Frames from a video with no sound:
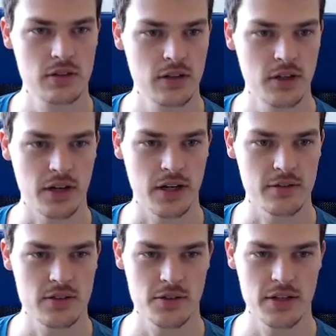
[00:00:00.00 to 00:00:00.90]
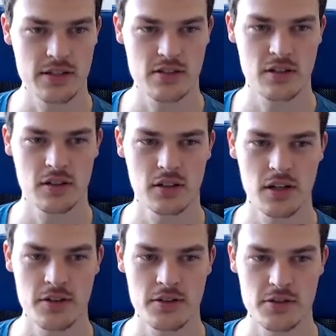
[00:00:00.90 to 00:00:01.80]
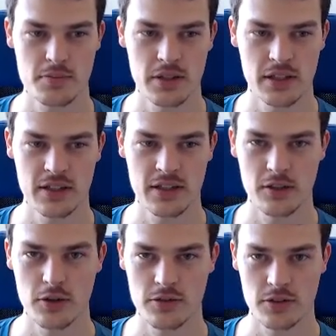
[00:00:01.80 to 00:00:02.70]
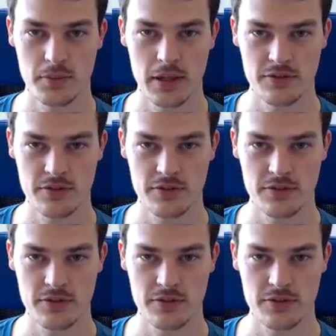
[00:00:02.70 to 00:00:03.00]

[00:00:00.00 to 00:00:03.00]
Okay, so that's close, but I need it over about